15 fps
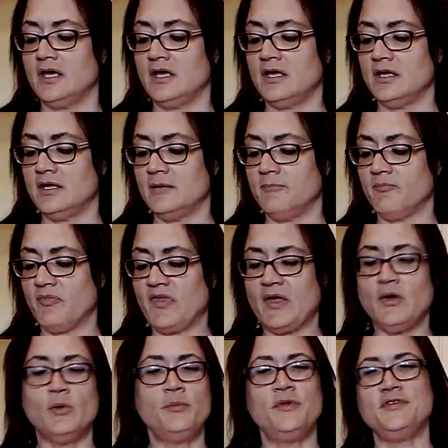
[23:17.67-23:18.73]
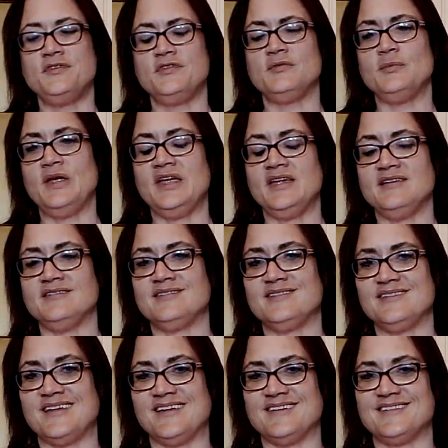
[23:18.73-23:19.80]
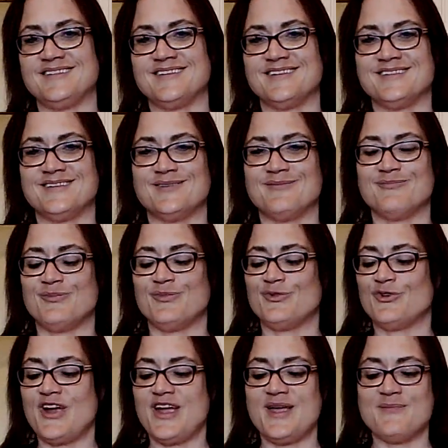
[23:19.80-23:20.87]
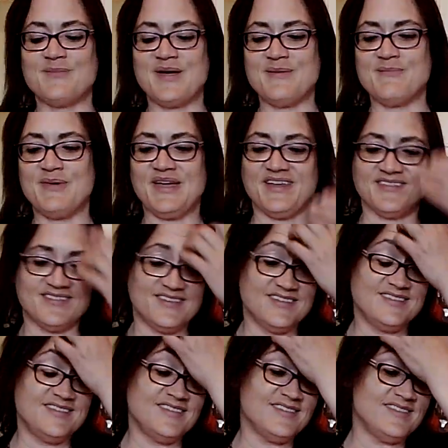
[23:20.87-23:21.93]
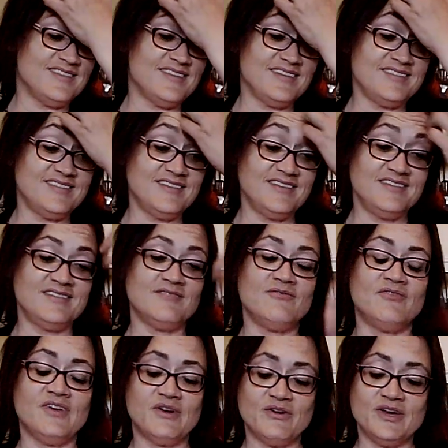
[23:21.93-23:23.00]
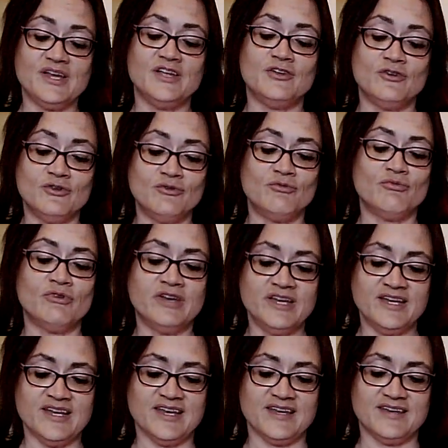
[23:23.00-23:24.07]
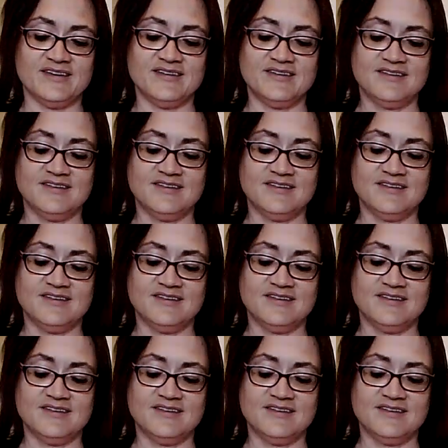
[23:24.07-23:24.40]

I hope this is making sense, because I'm trying my best. This is a very good reading.